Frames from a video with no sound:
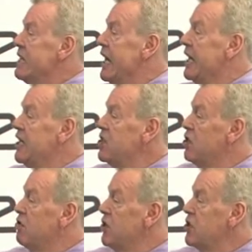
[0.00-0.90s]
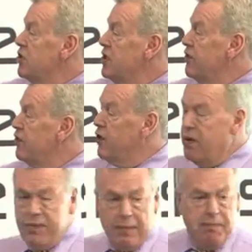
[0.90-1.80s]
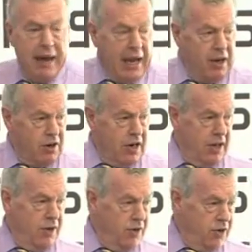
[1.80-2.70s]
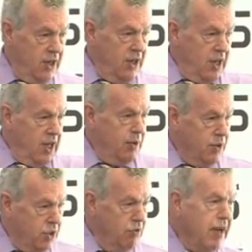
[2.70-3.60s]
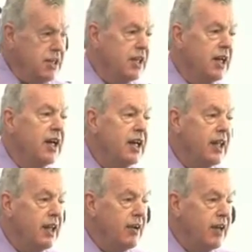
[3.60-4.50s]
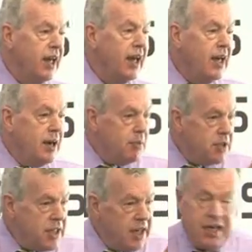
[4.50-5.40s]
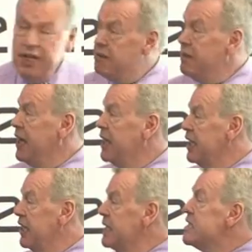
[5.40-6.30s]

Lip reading: And these carotenoids form the background, in other words, the retina, they're in there, particularly the macula.